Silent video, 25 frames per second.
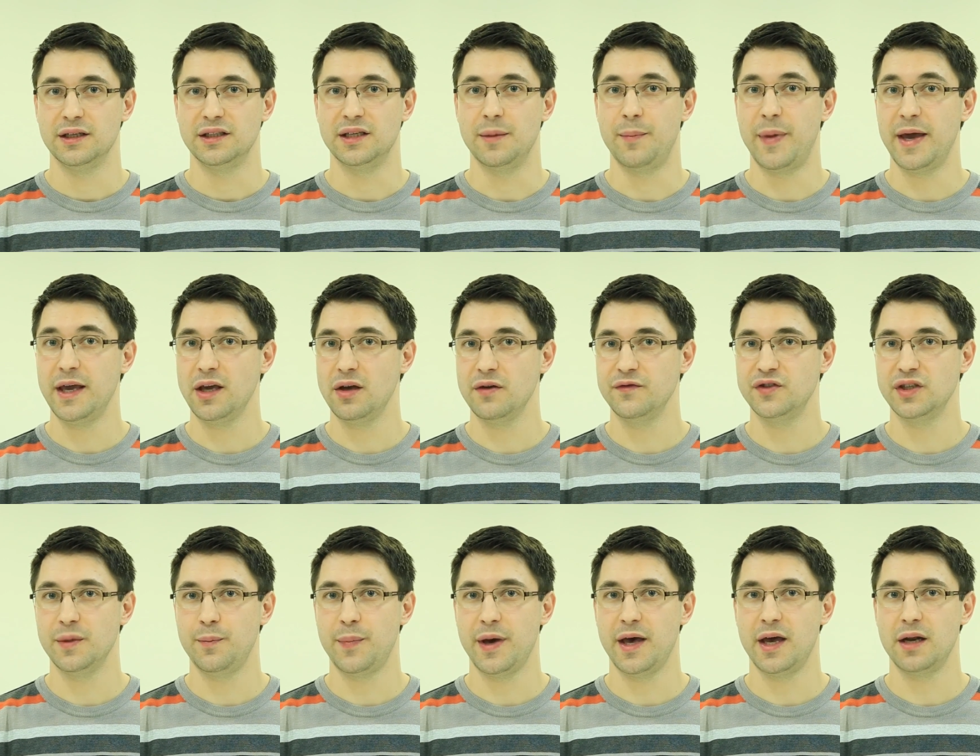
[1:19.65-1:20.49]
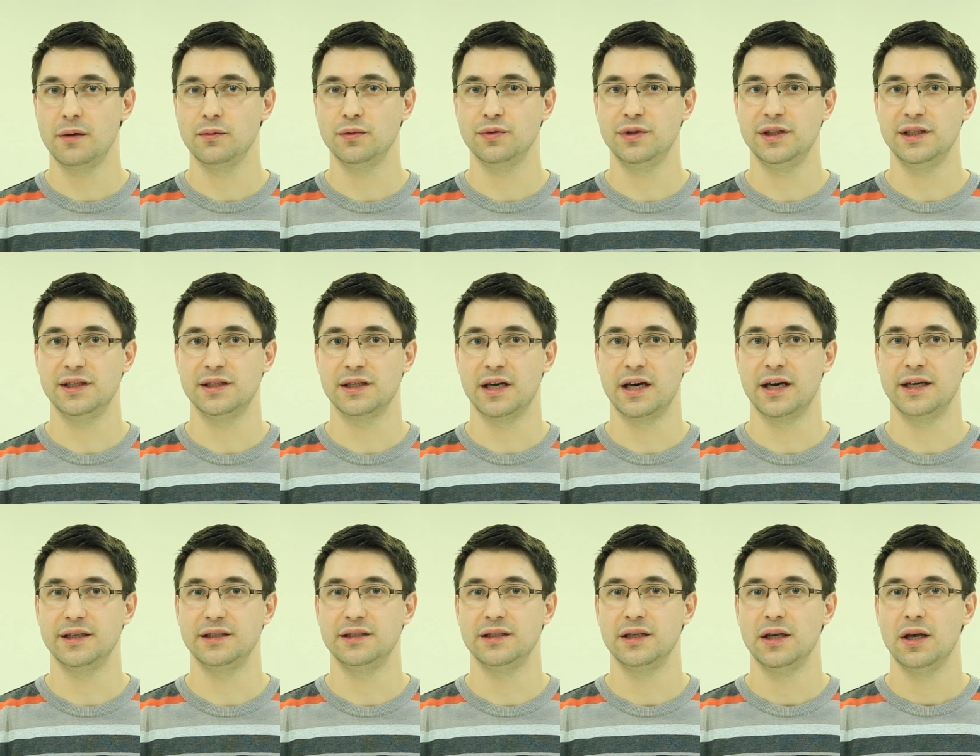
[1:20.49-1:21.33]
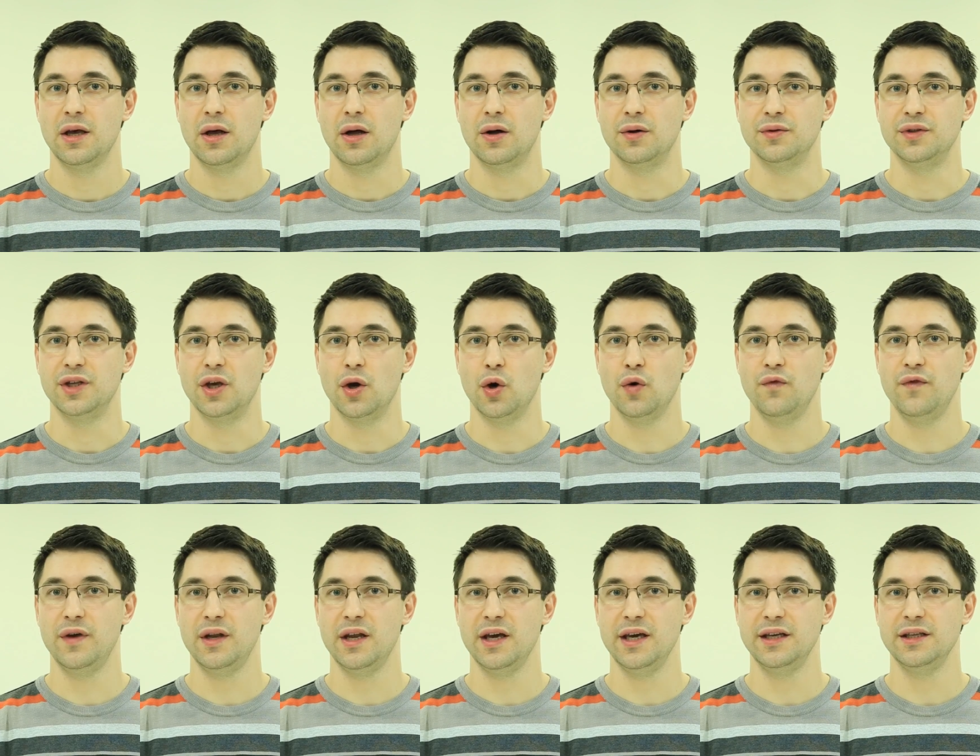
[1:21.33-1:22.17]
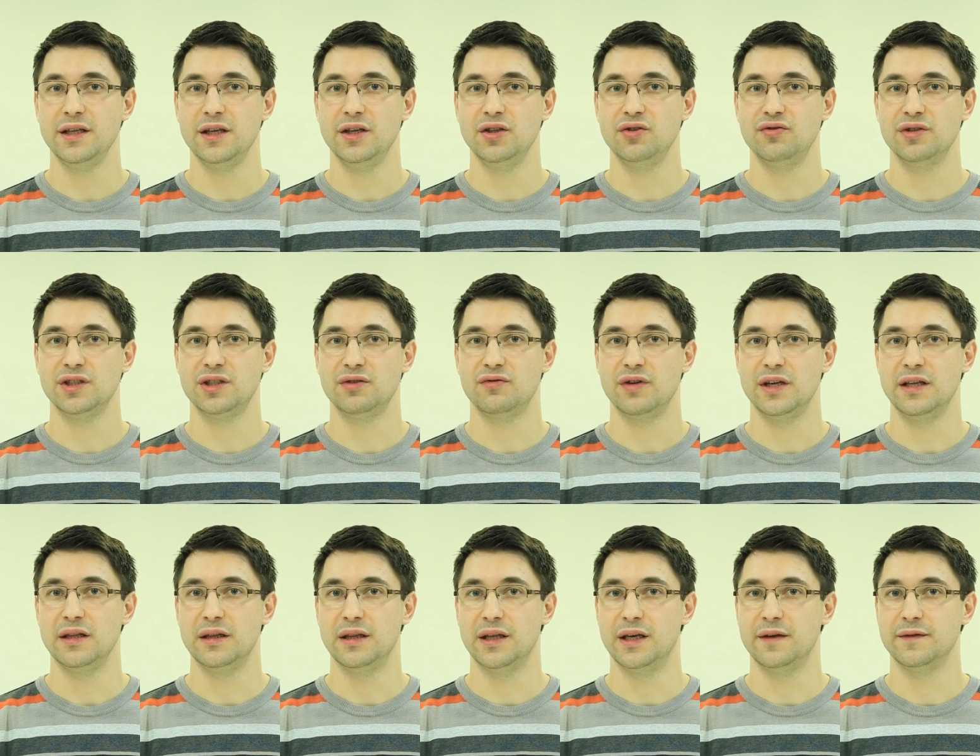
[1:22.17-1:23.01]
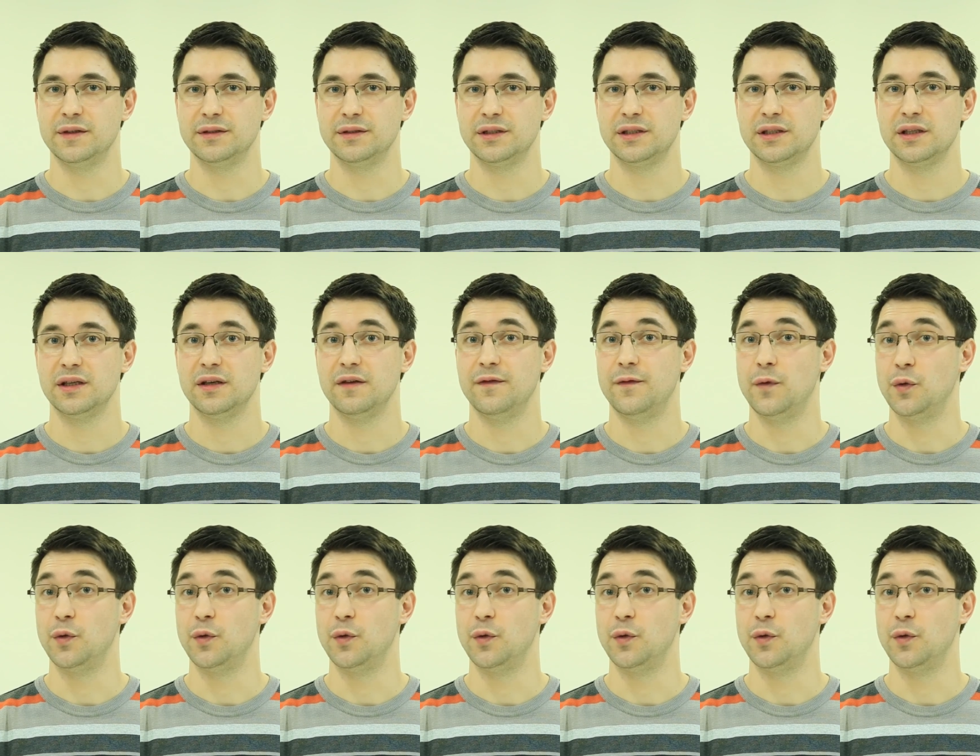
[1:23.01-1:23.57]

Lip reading: the Bank of Japan will decide on the overnight interest rate levels